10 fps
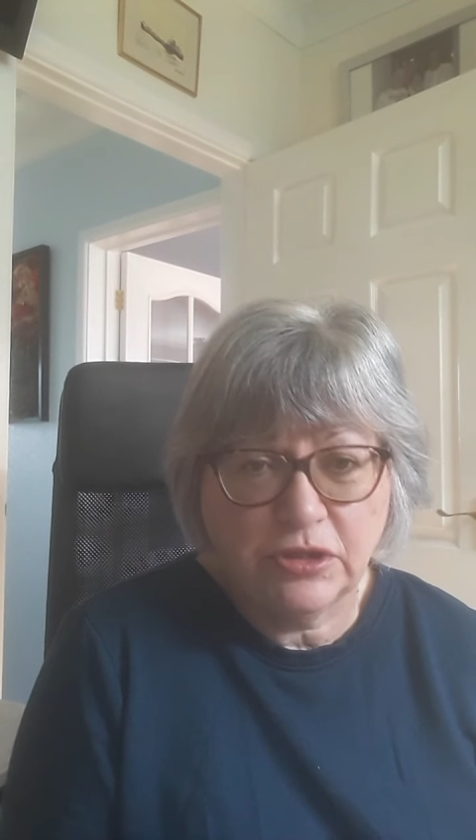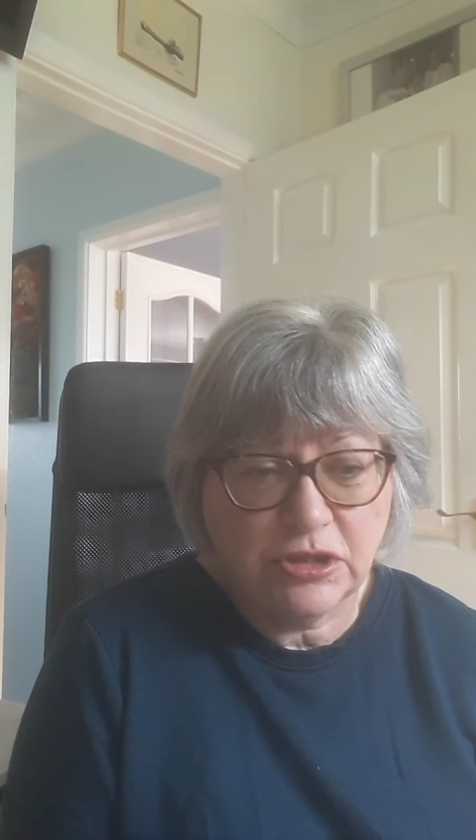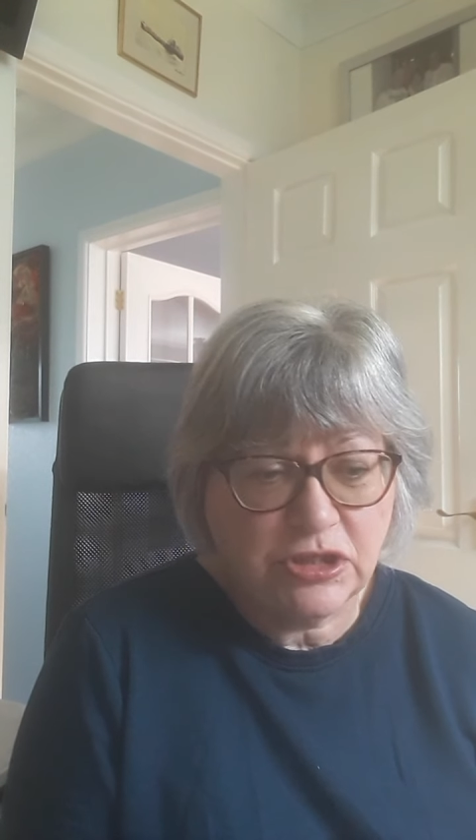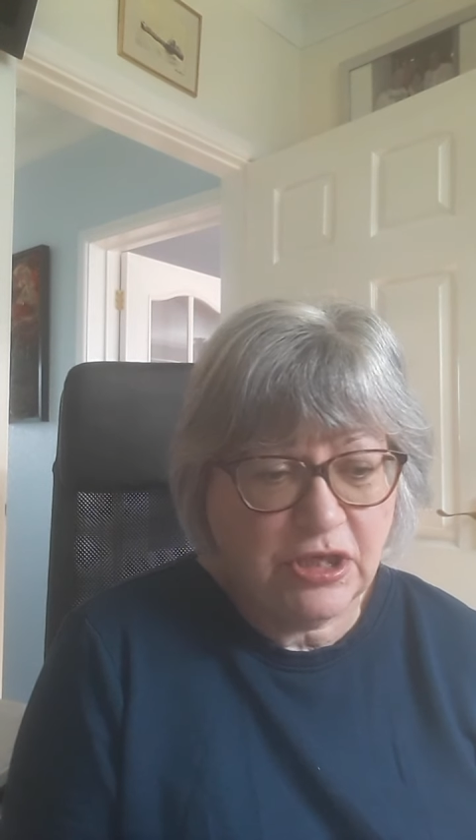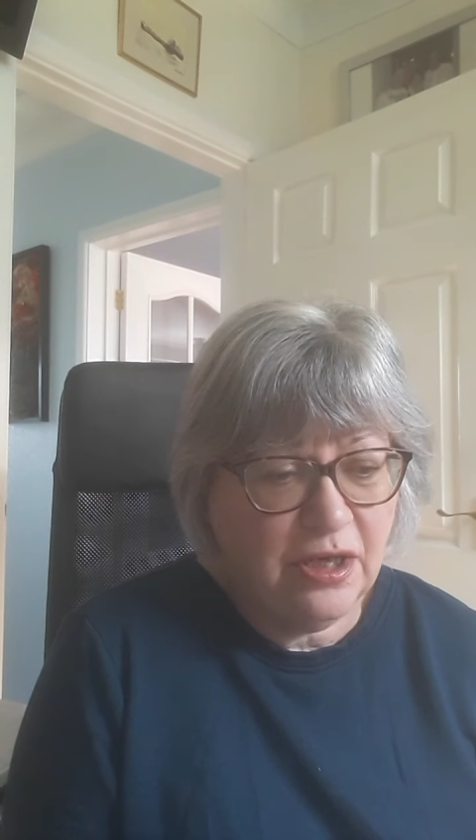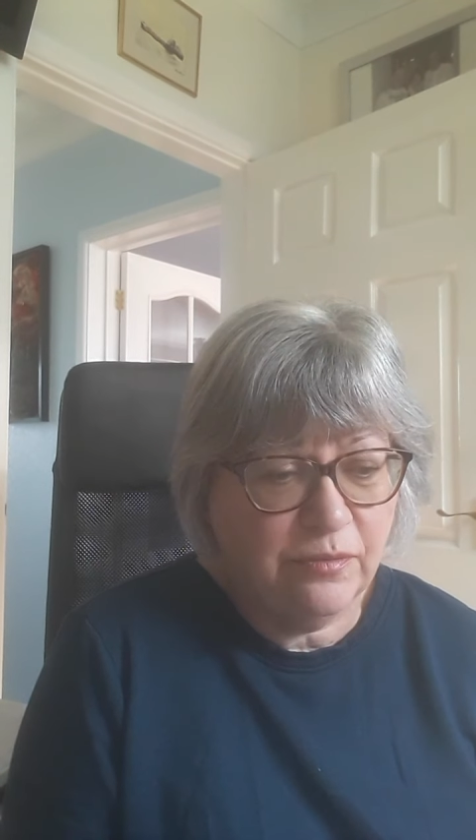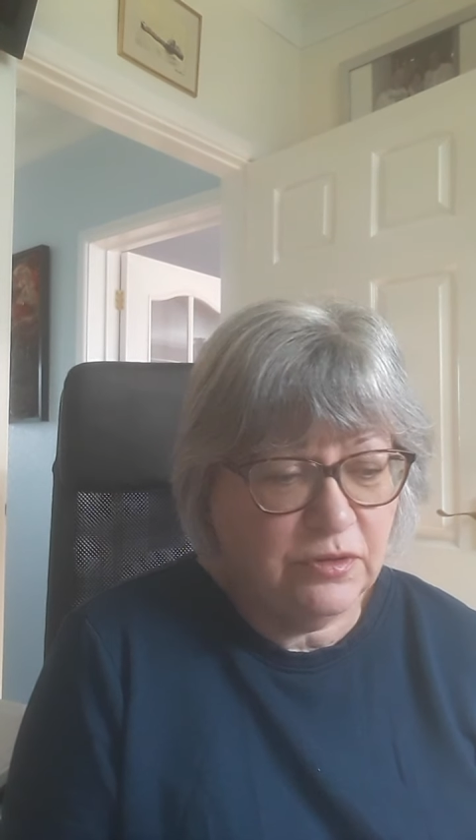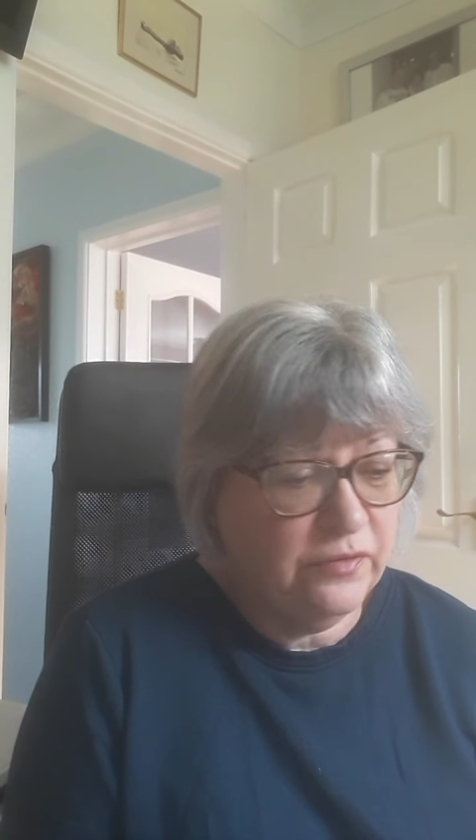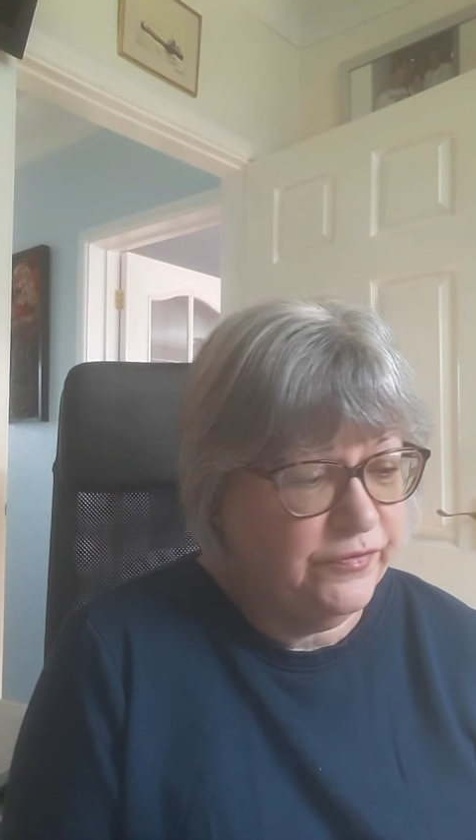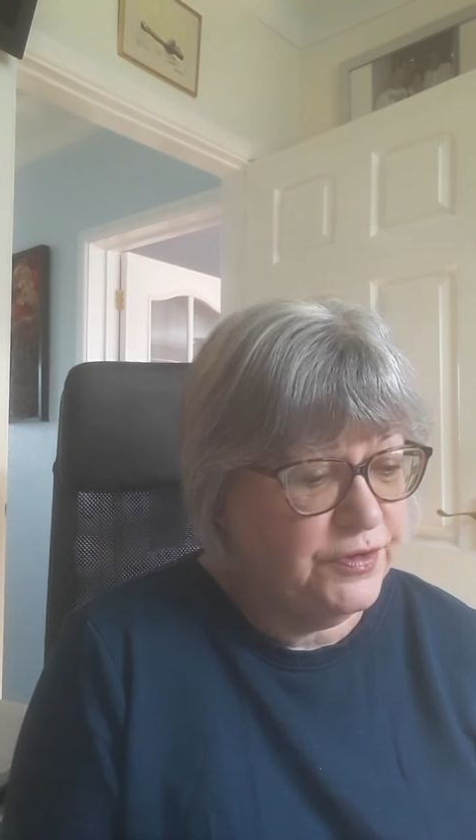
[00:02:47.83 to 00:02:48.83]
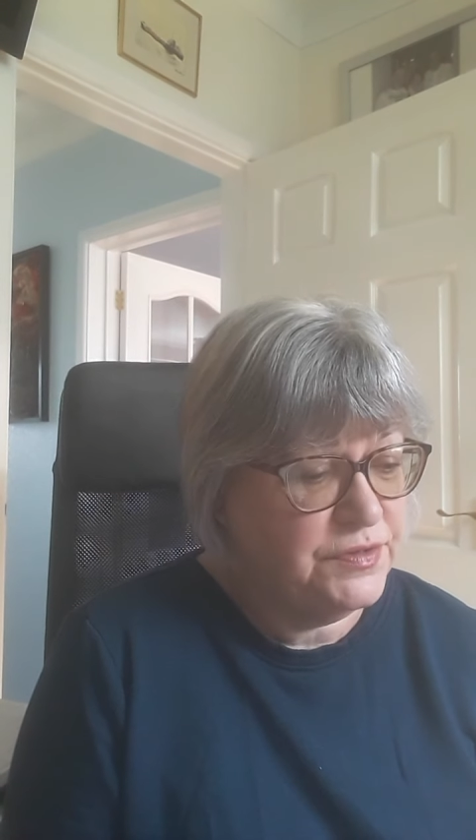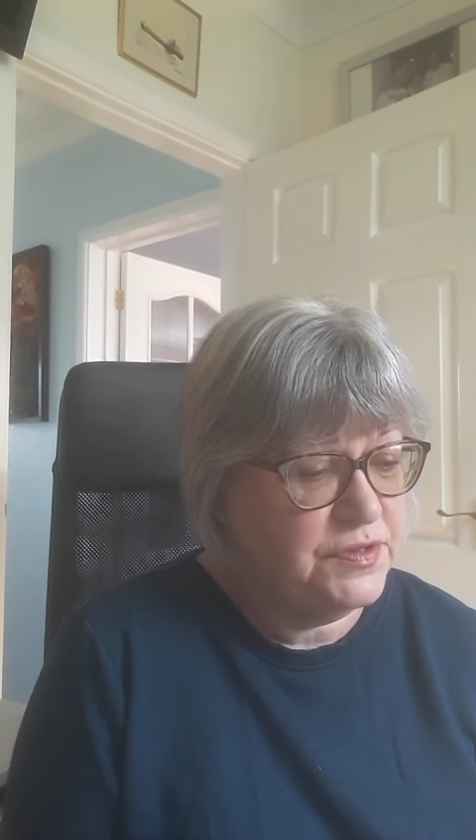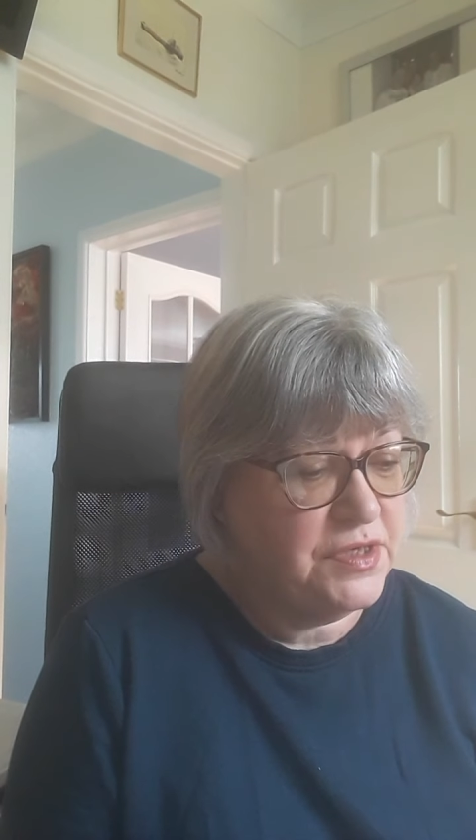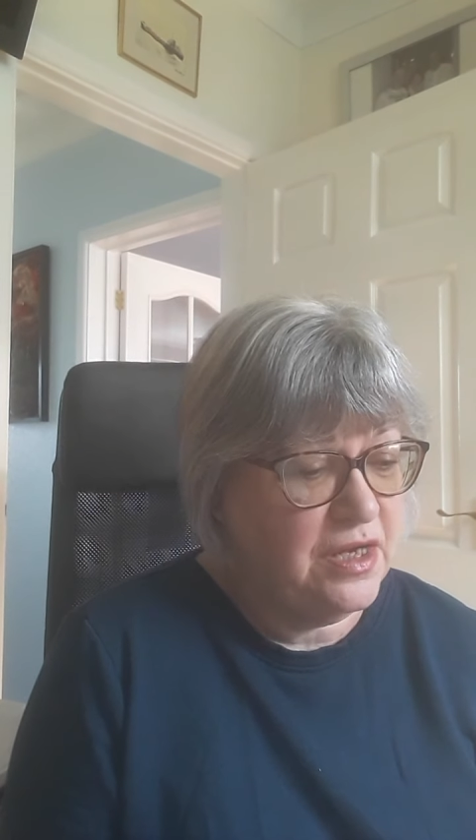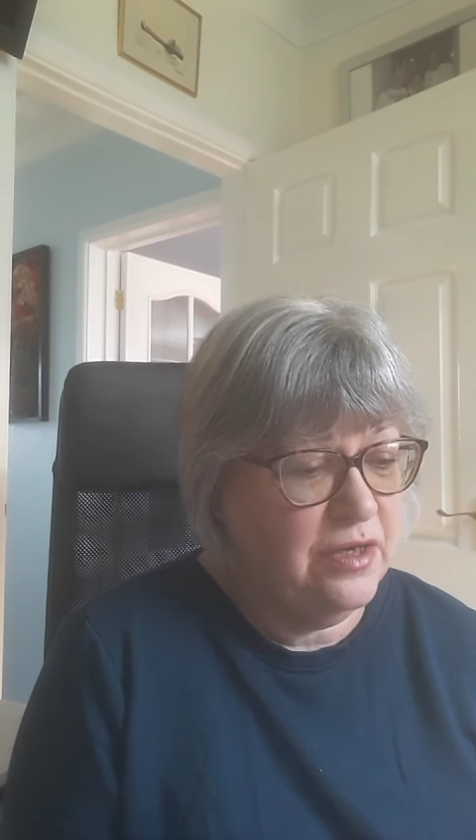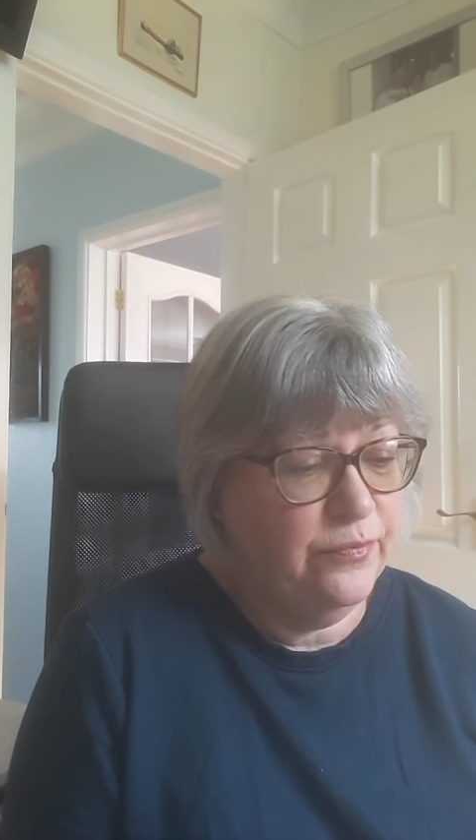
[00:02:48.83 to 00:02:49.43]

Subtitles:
share what you've heard today